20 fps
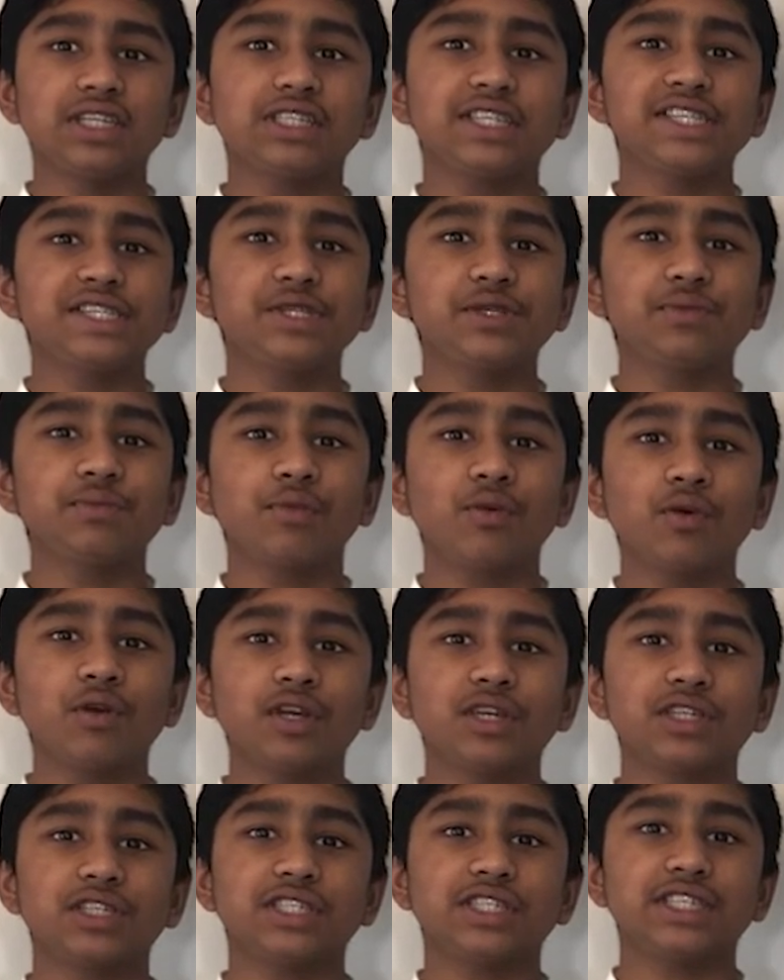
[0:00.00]
to do more
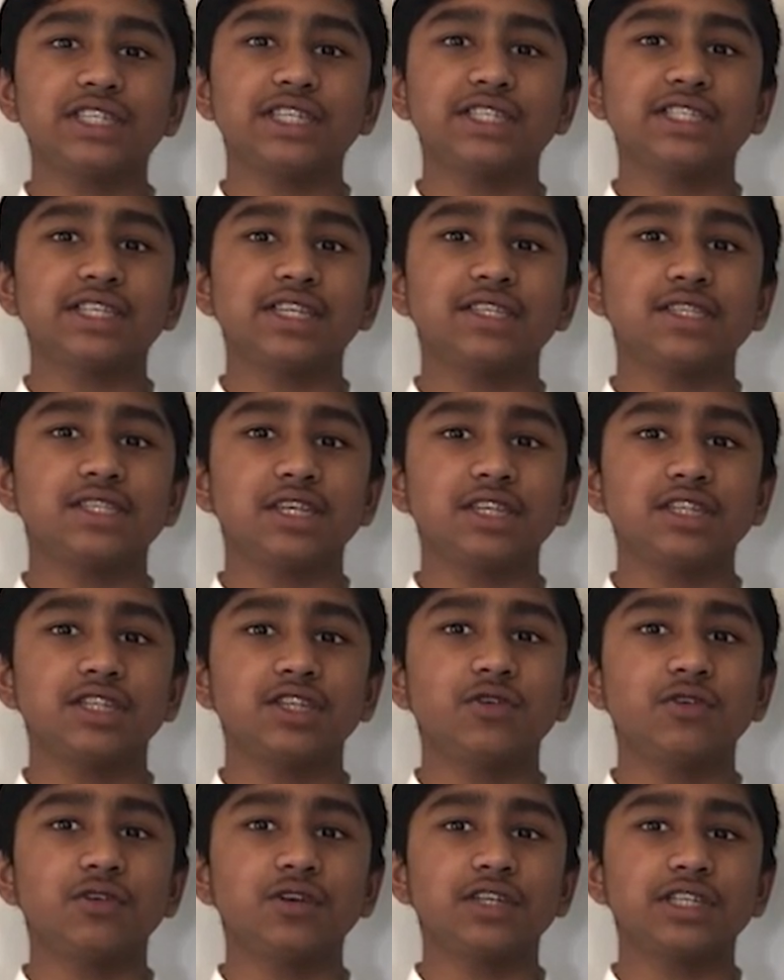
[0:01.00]
good deeds and send
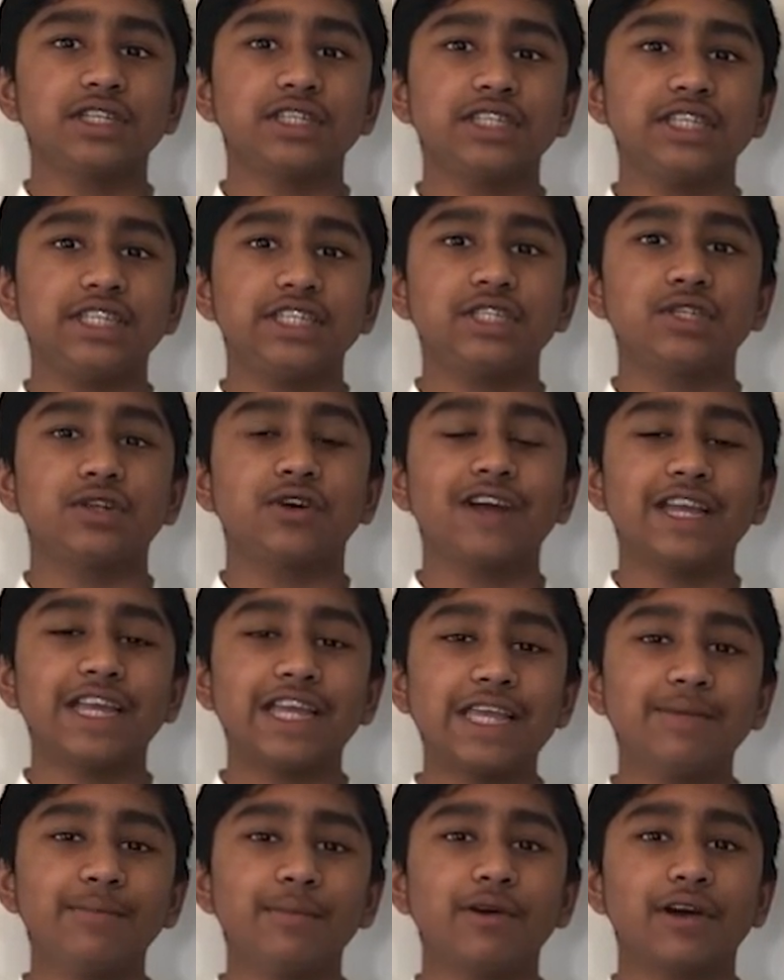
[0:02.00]
your good deeds to our
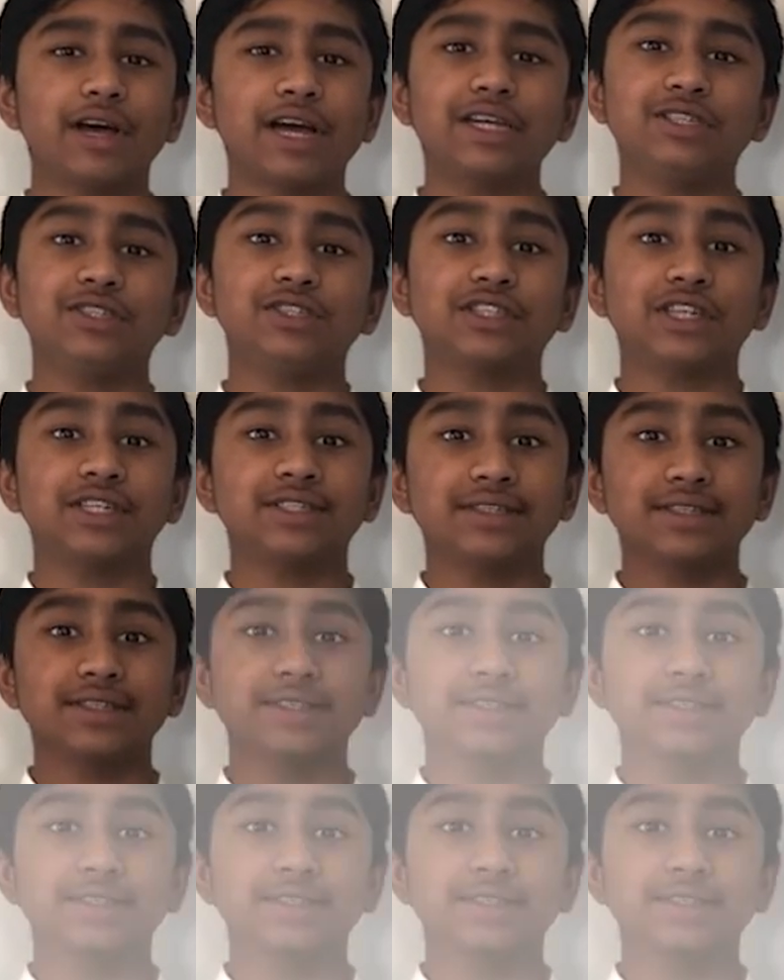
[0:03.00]
email address.